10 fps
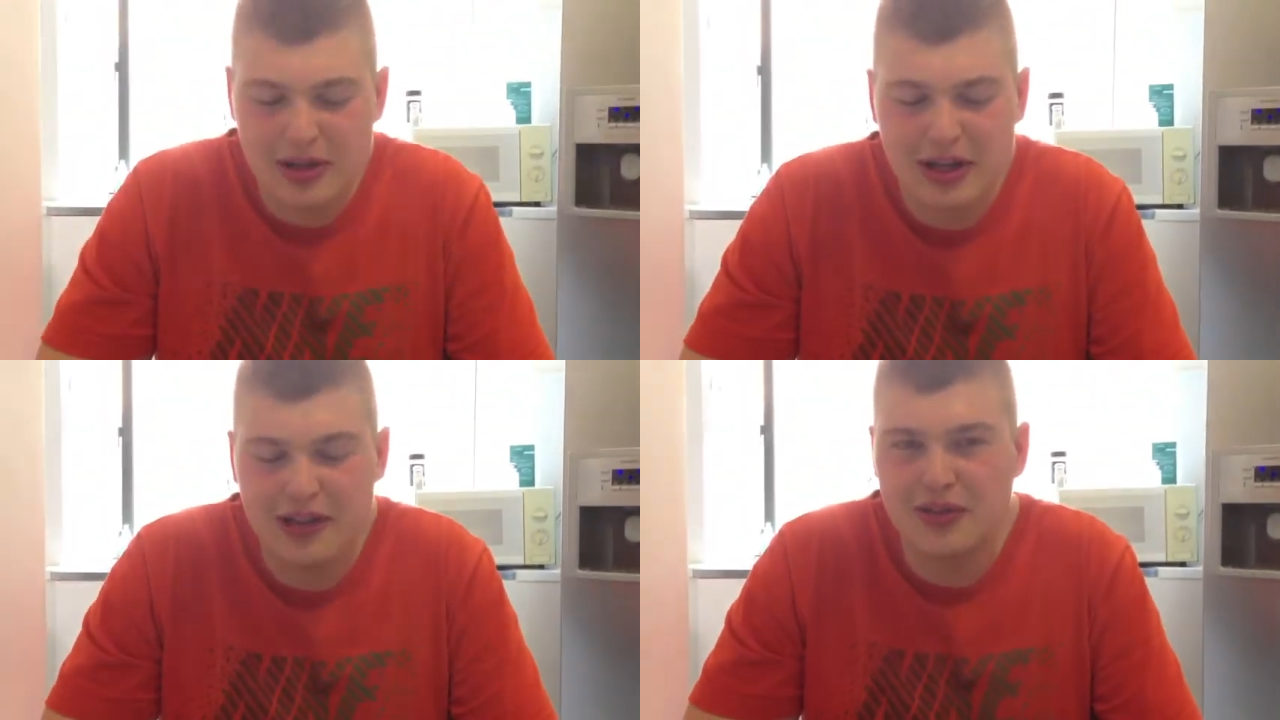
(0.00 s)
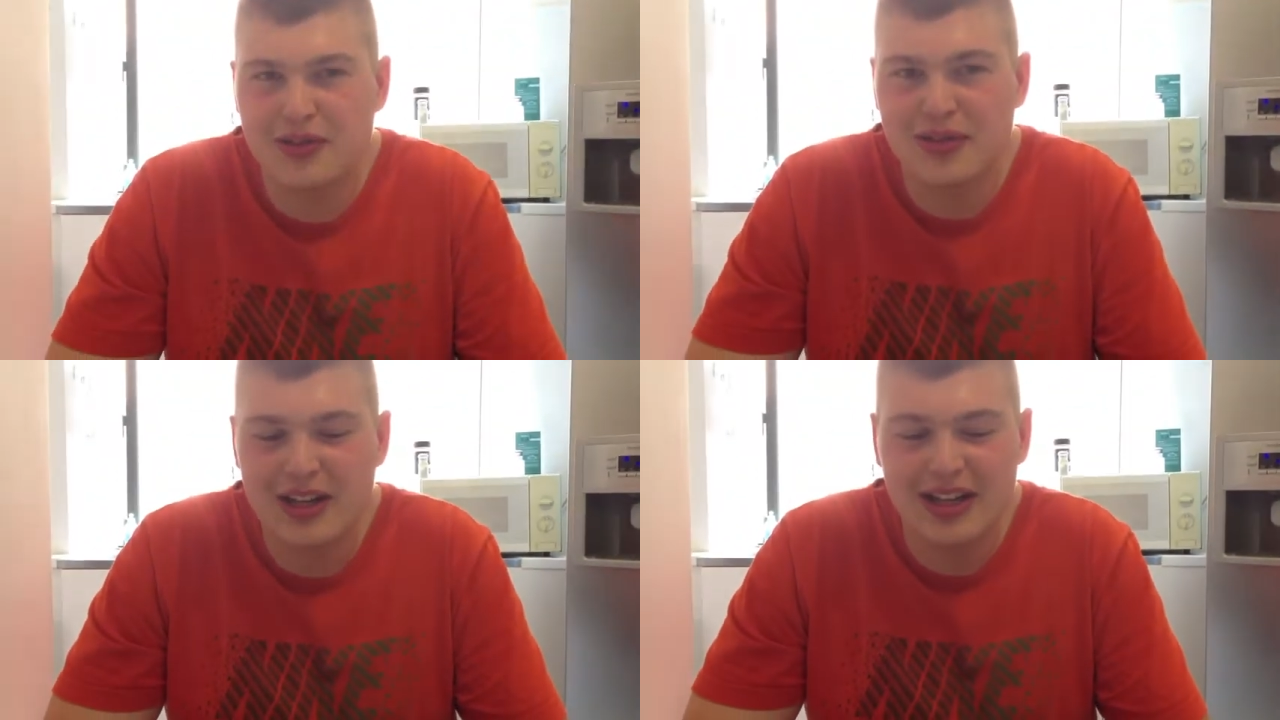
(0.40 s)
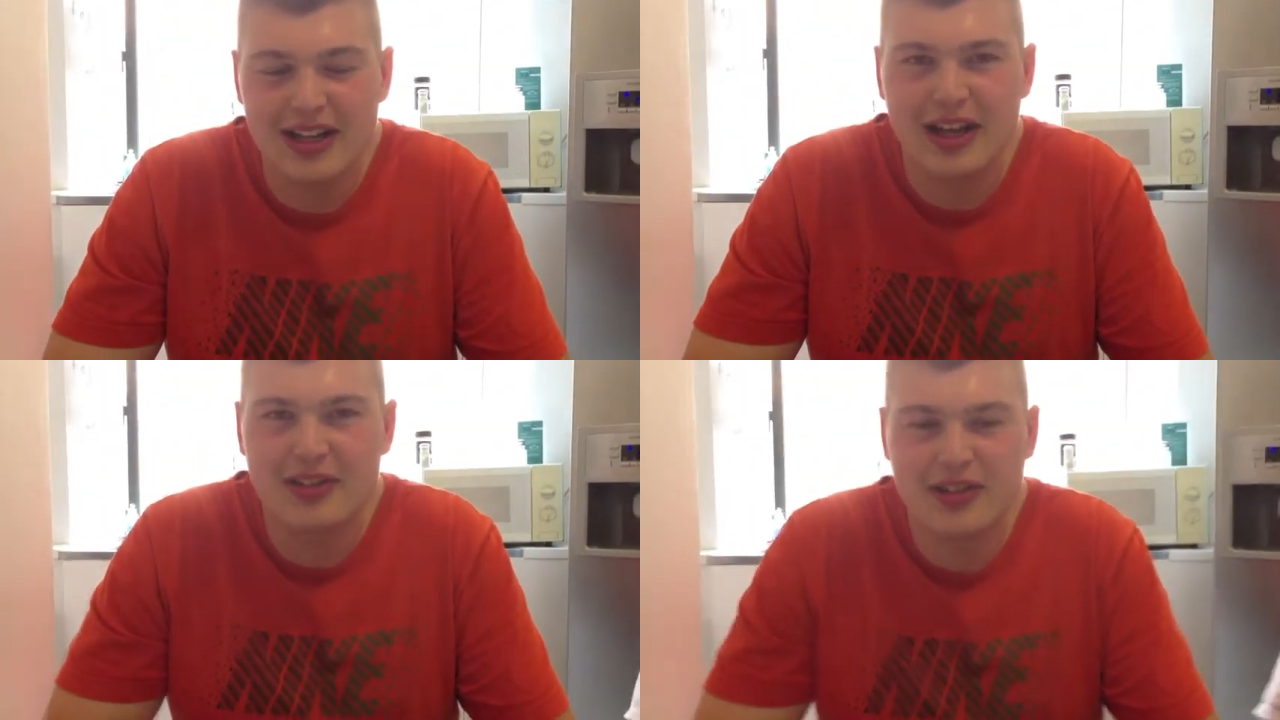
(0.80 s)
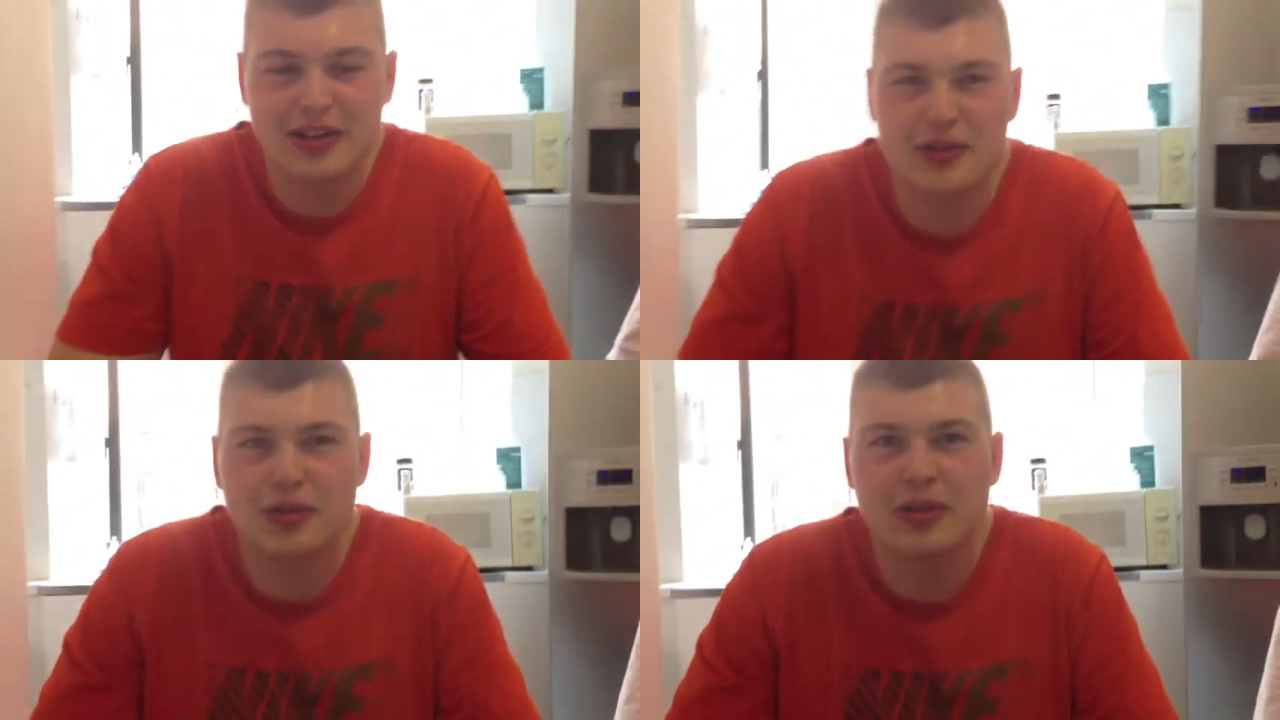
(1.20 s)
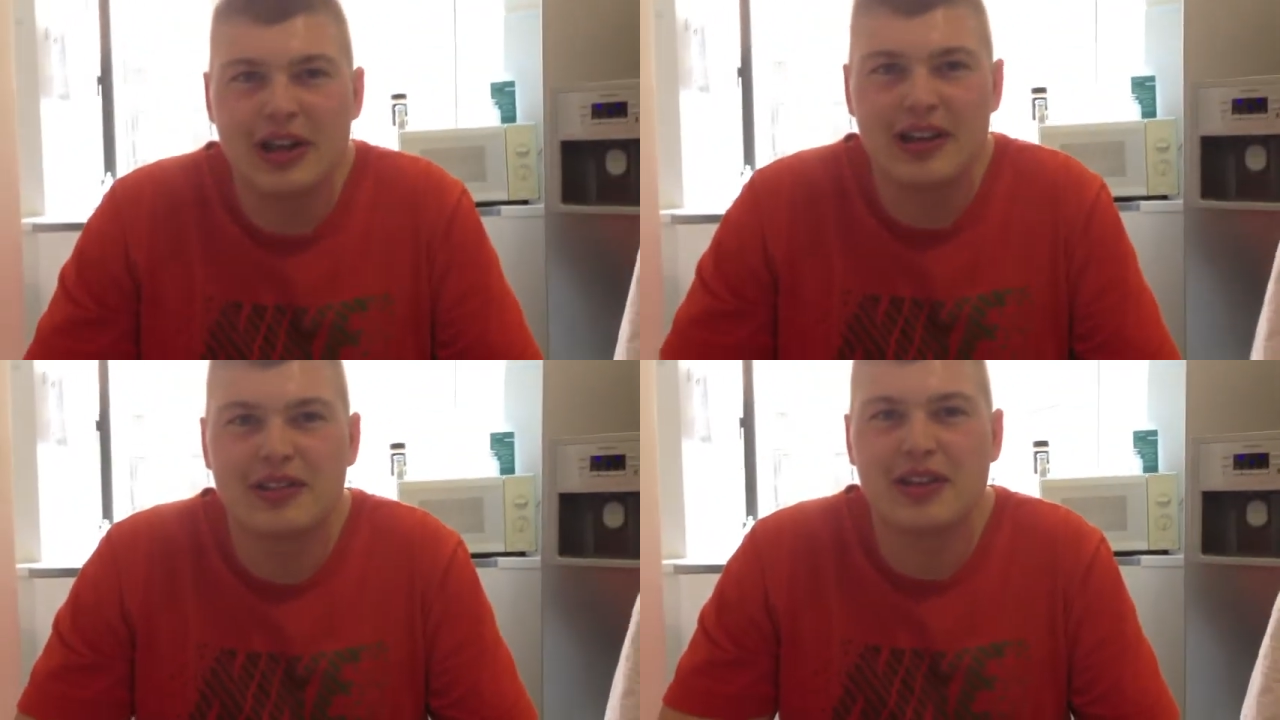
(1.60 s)
he has a Devailer. I said 2, he
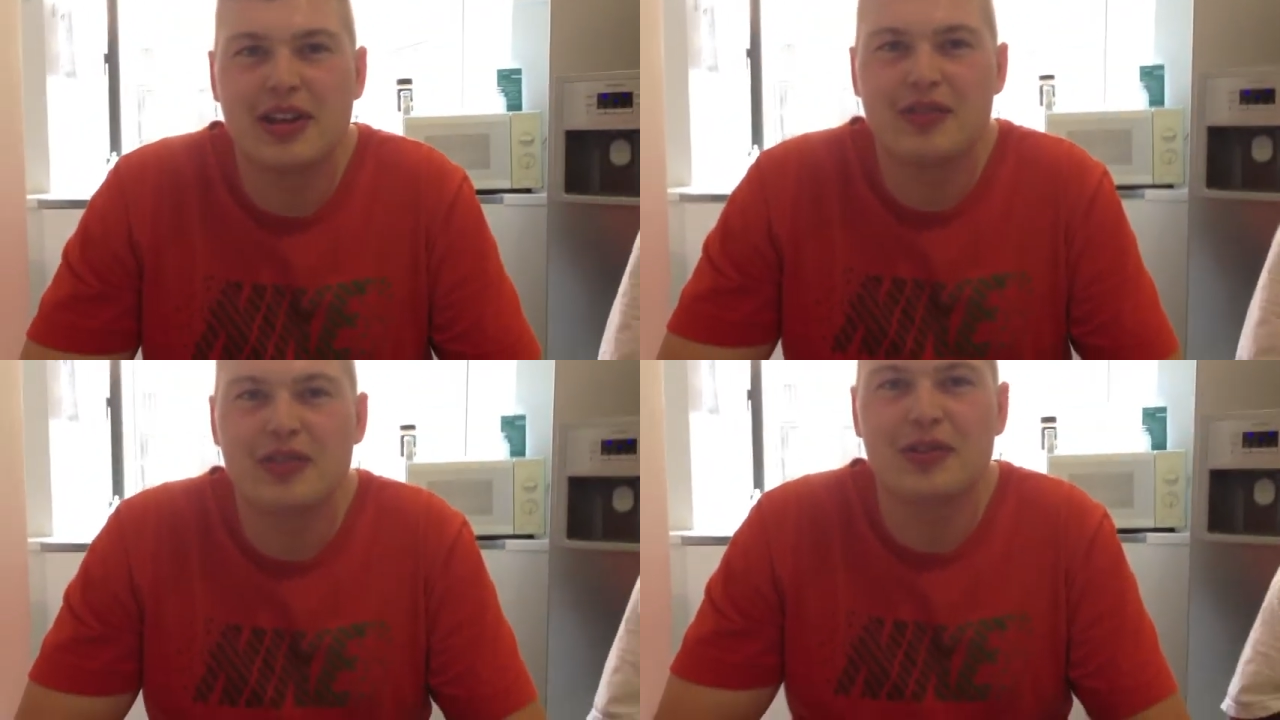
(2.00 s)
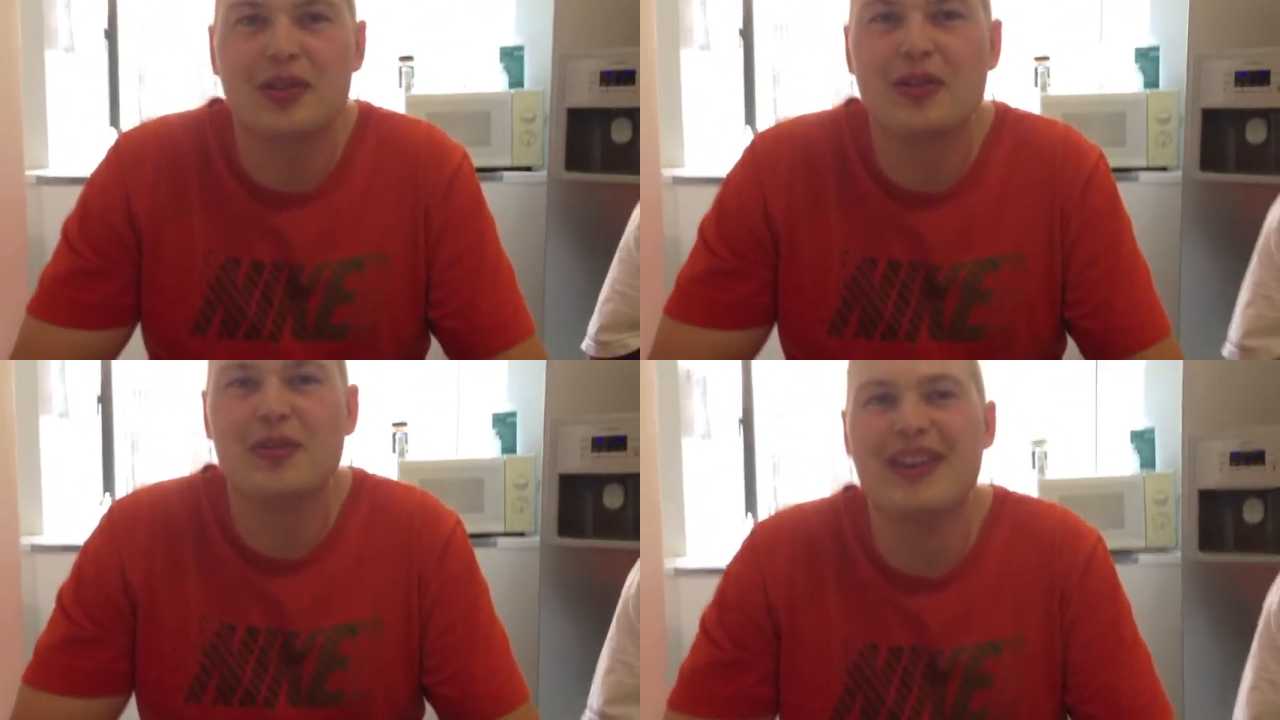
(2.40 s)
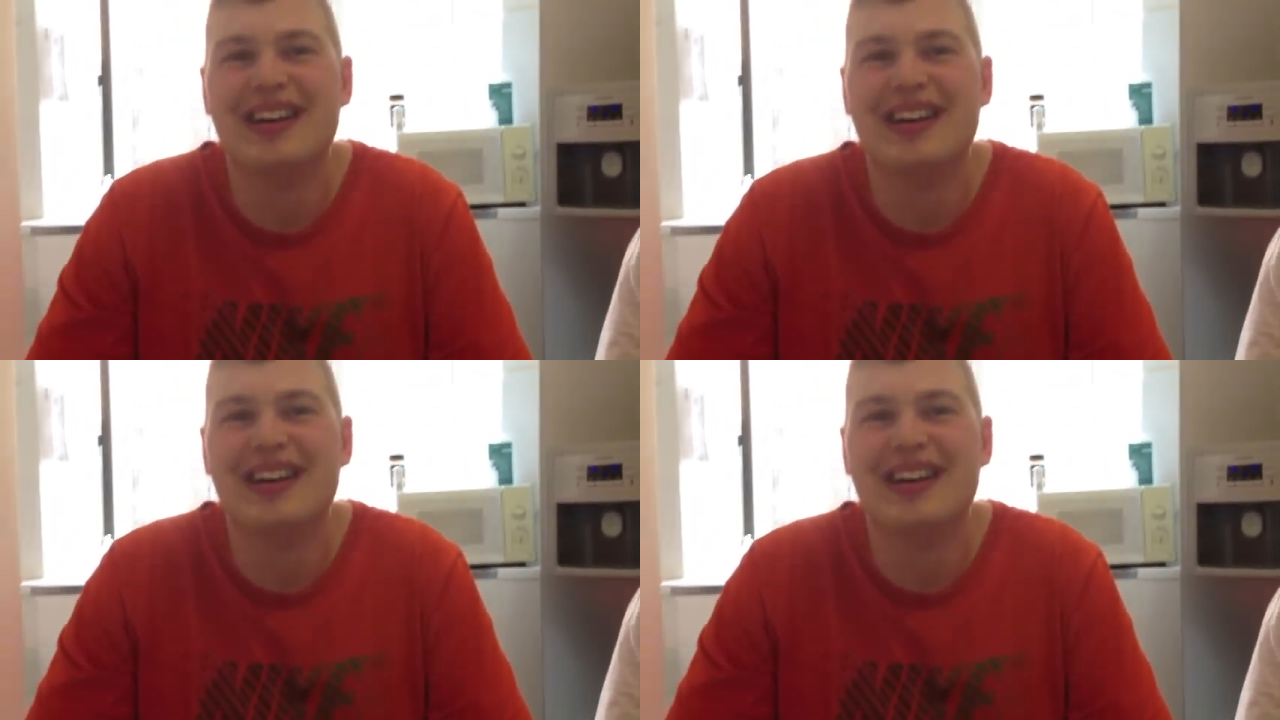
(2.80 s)
has the Heavy Storm.